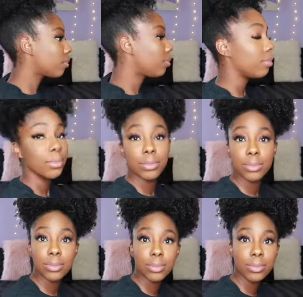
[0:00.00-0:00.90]

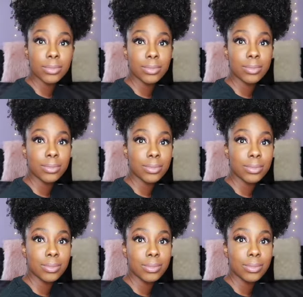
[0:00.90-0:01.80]
(silence)